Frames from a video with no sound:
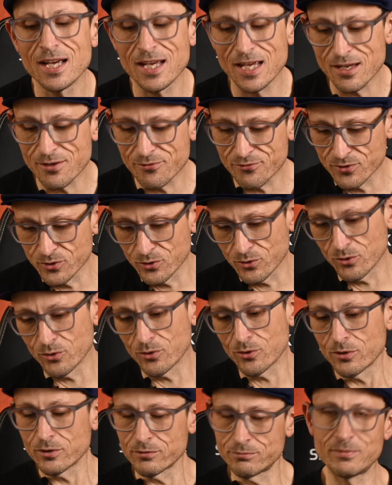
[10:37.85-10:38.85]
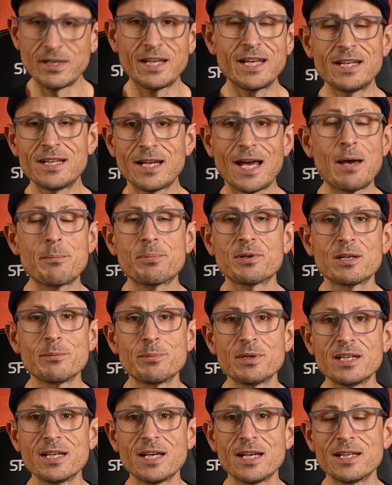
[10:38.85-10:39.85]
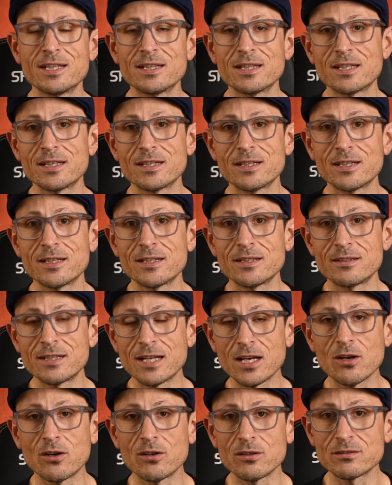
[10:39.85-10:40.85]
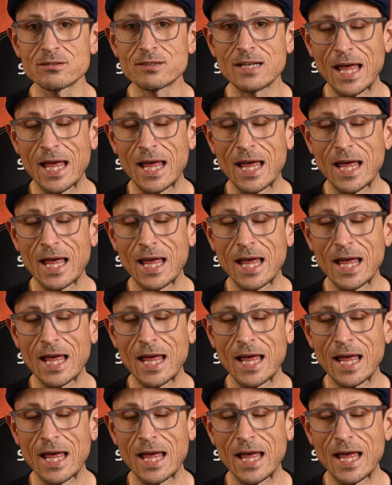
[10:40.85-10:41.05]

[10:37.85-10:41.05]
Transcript: If you happen to be in the Nikon,